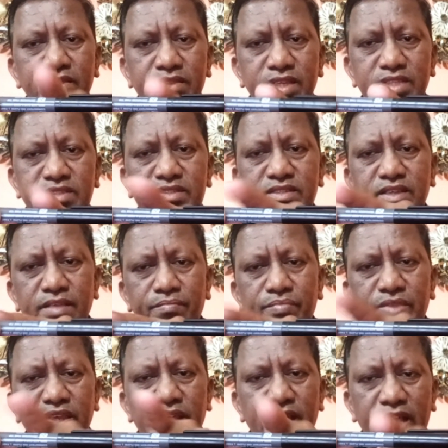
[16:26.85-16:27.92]
This
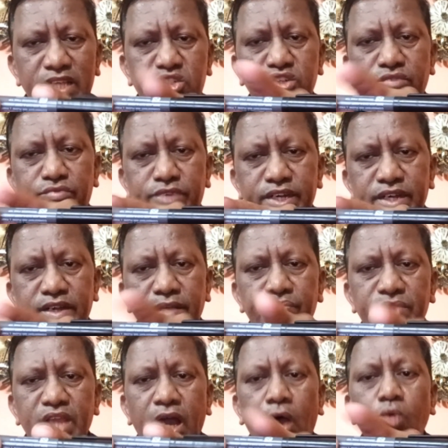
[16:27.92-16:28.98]
has shifted
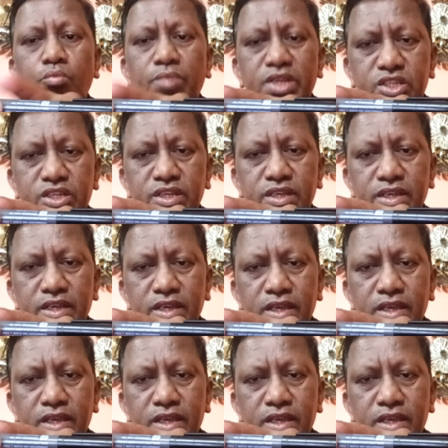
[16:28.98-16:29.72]
how much?